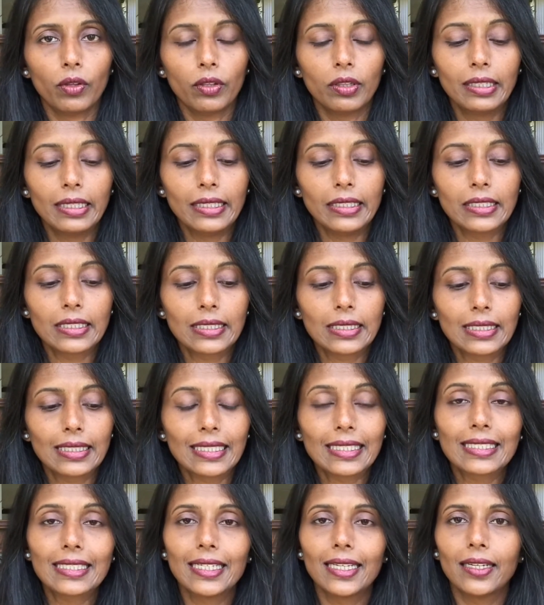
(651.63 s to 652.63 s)
these
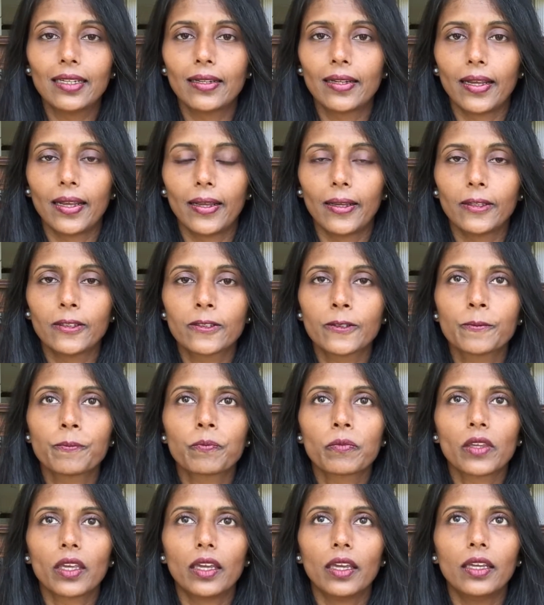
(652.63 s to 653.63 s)
16 days
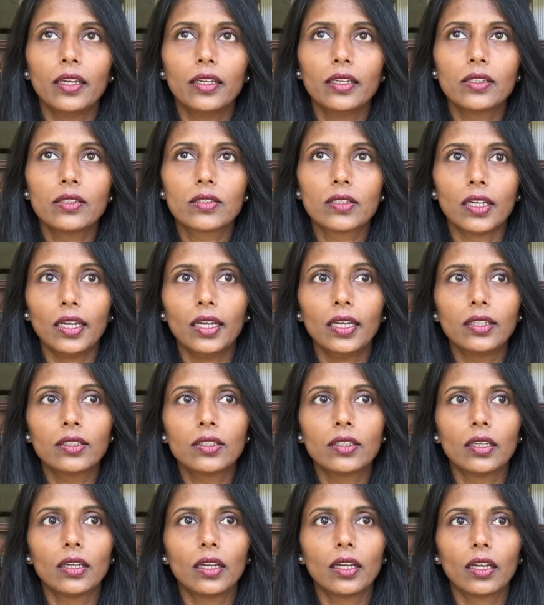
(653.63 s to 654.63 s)
is
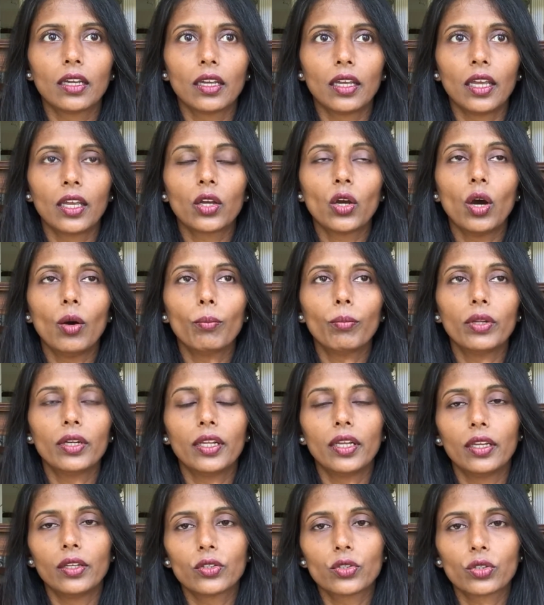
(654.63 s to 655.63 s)
eating a
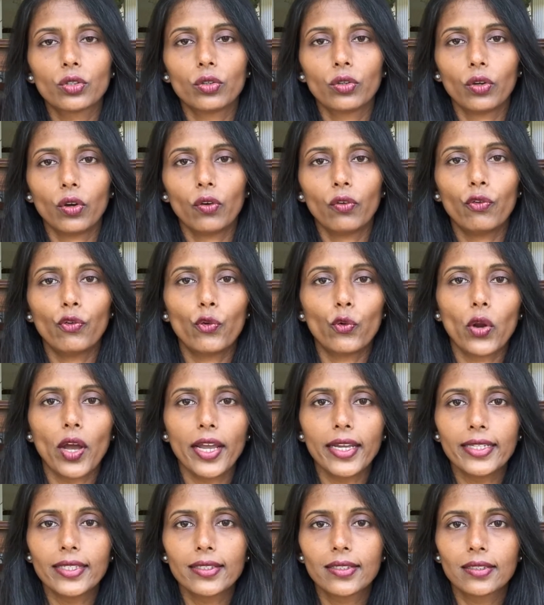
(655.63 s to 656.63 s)
combination of
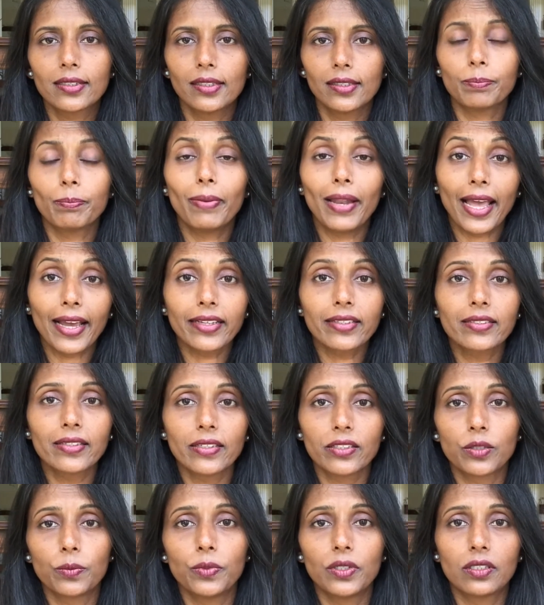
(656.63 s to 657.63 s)
rice, black
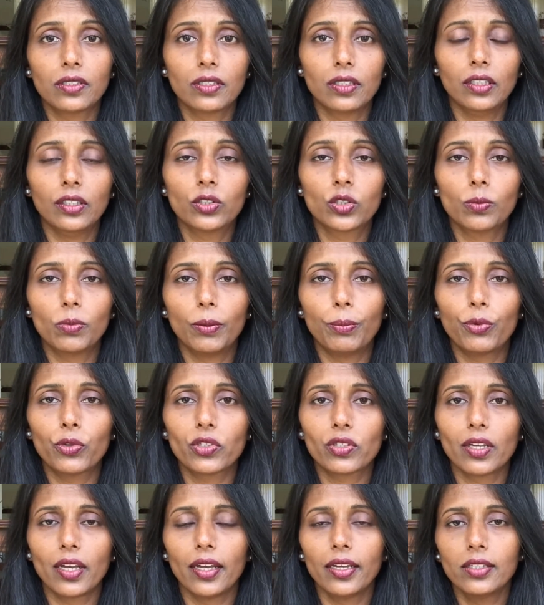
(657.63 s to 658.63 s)
sesame seeds to be
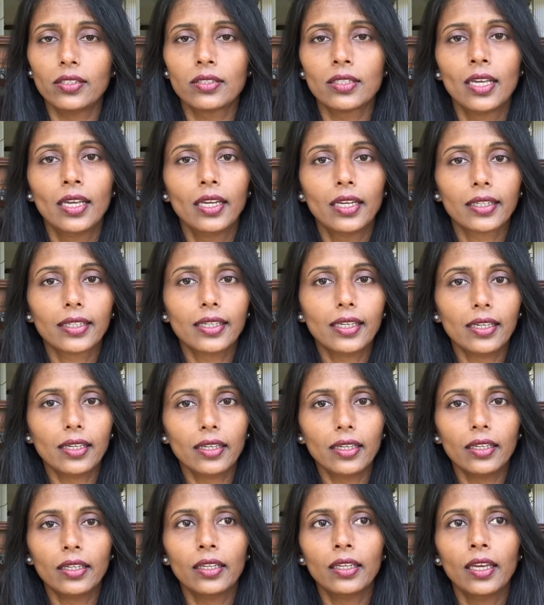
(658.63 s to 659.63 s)
precise,
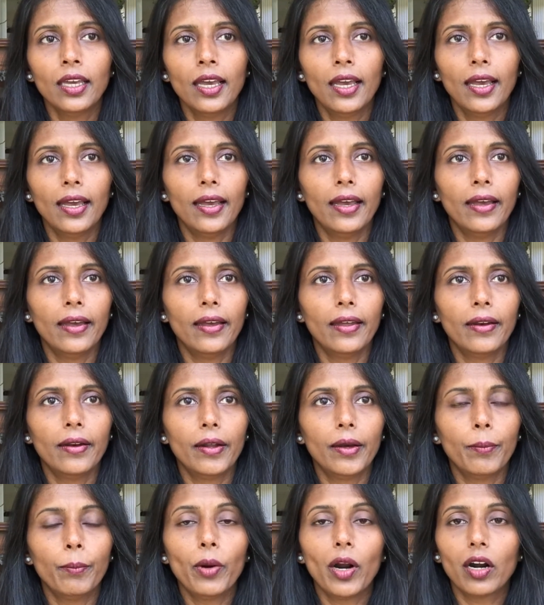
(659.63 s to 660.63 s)
ghee, and
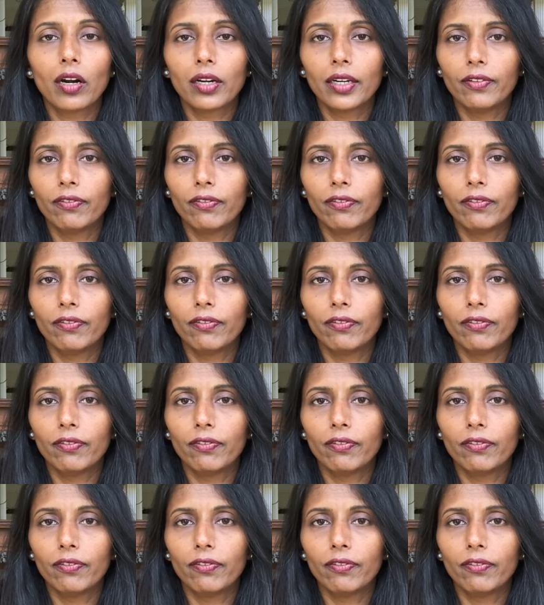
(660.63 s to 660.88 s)
barley